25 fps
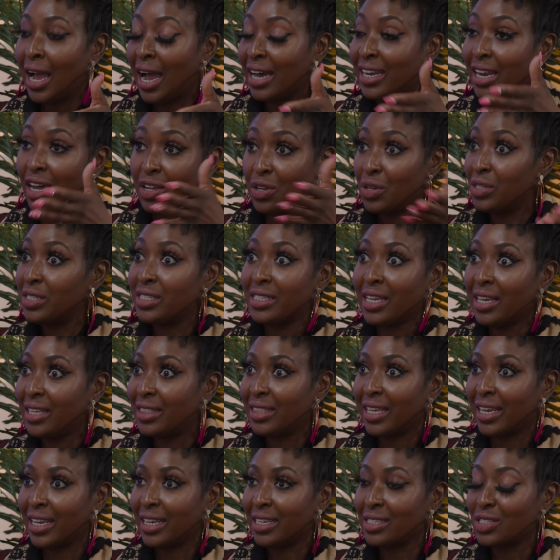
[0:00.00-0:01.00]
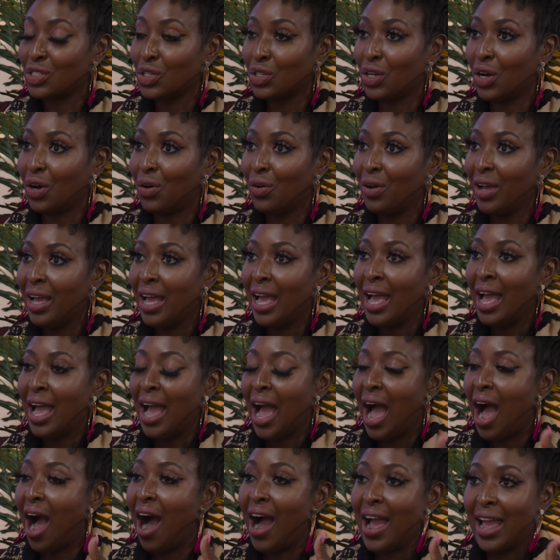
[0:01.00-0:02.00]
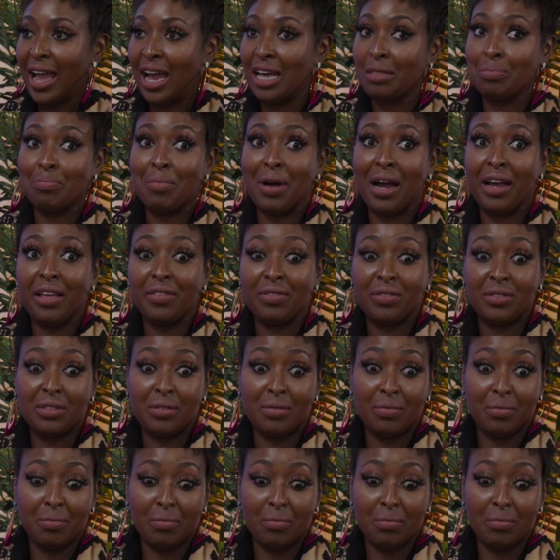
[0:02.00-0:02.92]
and how you see things, you know. I had my